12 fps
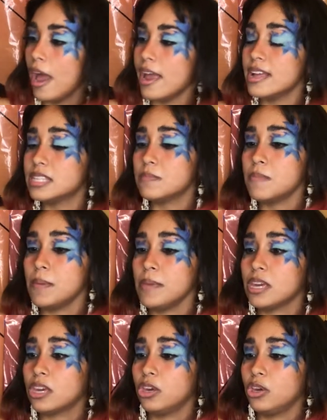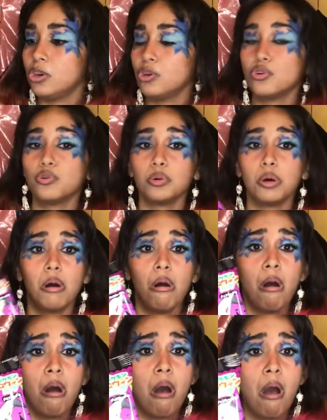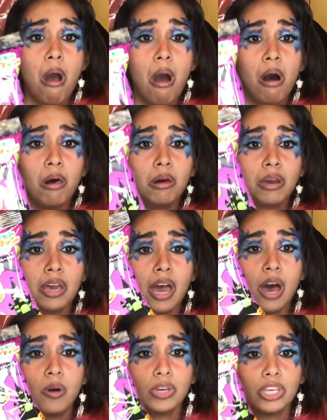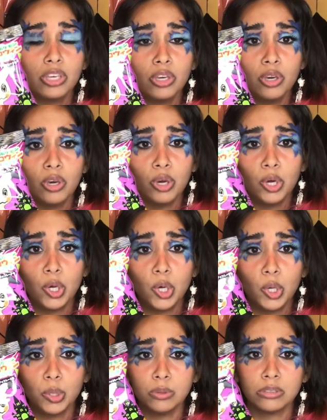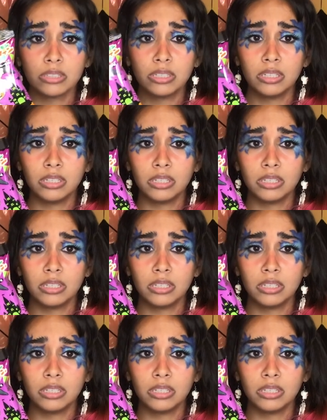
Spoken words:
It's Mimikyu! Look at how cute!